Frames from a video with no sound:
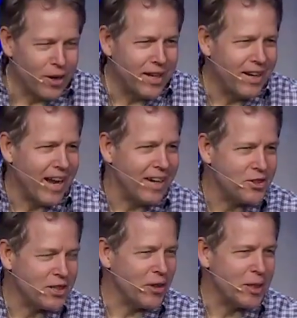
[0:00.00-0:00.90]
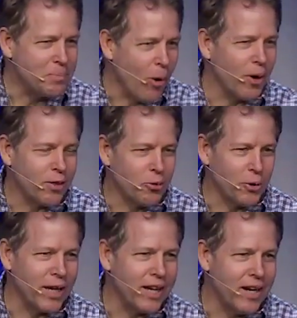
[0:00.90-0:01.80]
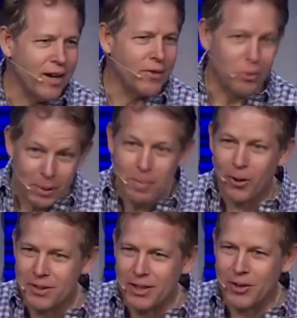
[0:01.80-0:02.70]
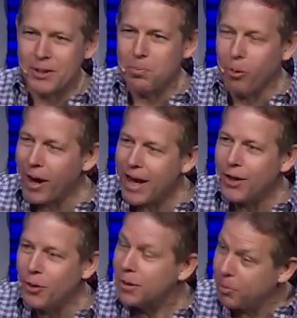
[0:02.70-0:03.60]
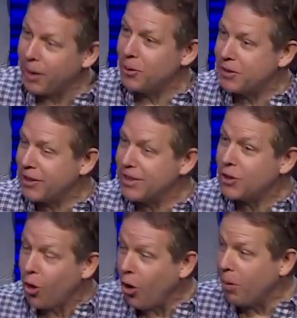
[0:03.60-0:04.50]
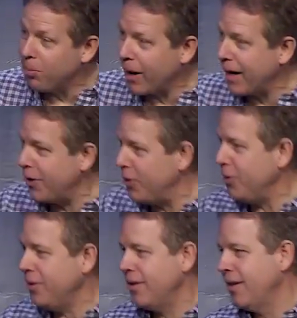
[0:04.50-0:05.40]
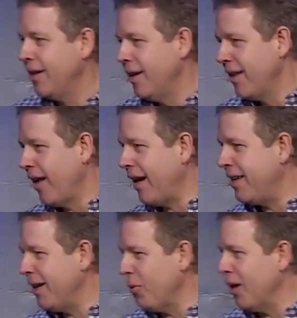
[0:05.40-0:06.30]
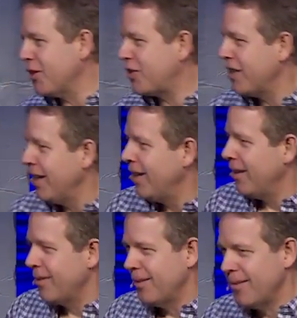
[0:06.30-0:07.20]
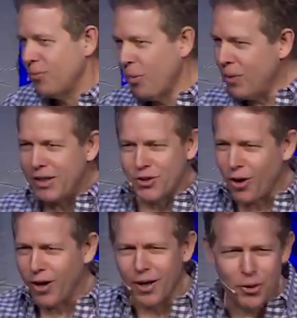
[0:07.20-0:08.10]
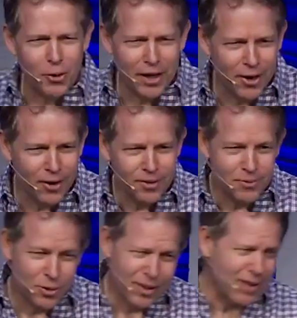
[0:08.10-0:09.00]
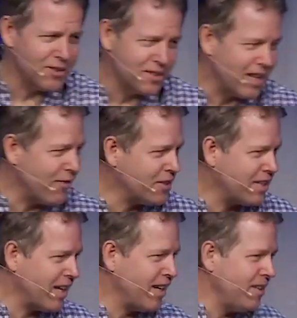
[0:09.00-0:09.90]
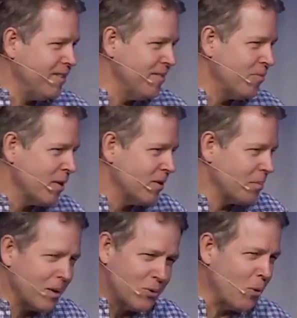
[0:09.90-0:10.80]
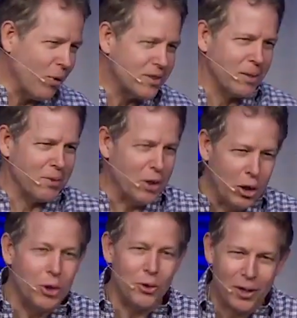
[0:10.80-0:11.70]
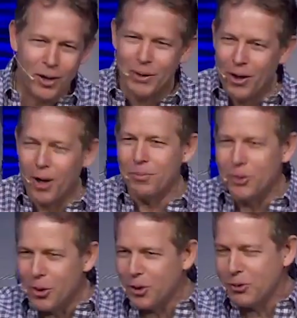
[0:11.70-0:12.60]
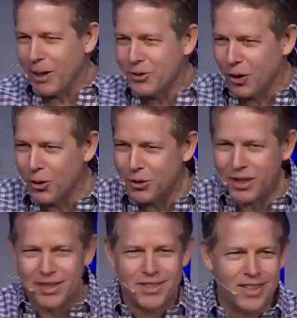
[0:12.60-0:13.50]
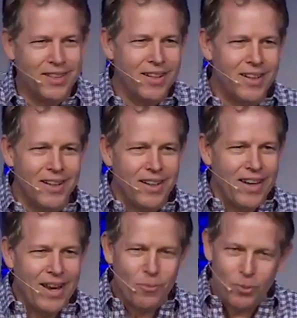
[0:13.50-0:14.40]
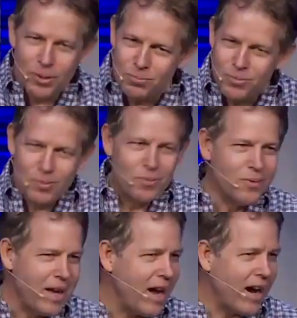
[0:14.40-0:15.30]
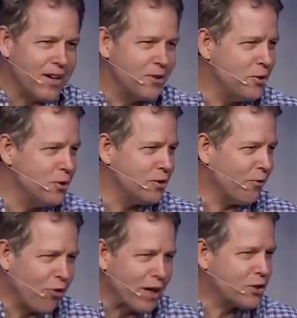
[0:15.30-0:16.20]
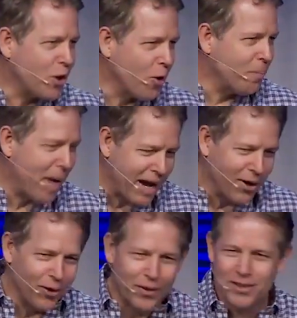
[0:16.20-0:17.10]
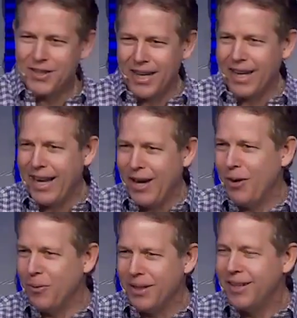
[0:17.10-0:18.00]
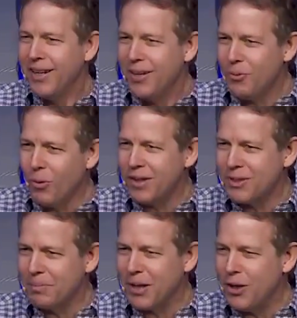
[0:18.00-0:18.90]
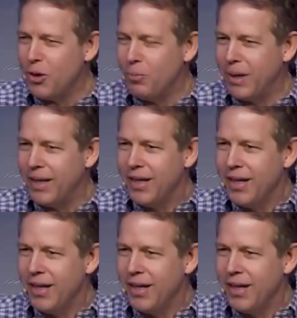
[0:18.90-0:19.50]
in a series, part three of a three part series, brand new. It's brand new series called Brand New. The idea was when we start a new year, 2017, sometimes we want something new. You know, we call them New Year's resolutions, and, and we, yeah, I could use a fresh coat of paint on this thing. You know, we want something new, but